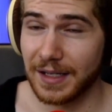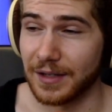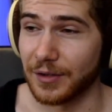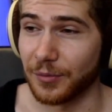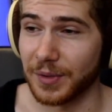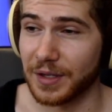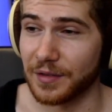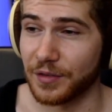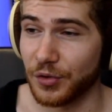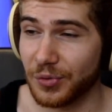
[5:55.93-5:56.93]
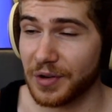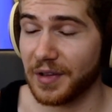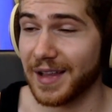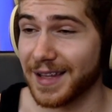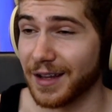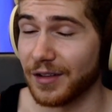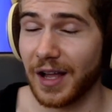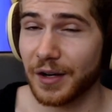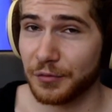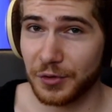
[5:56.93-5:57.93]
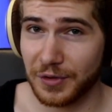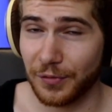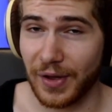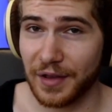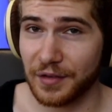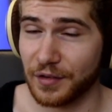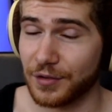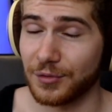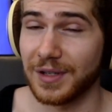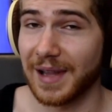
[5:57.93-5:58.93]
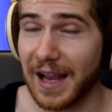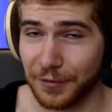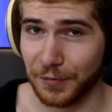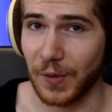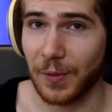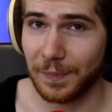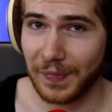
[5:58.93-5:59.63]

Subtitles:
because you are sending a lot of your devices to the landfill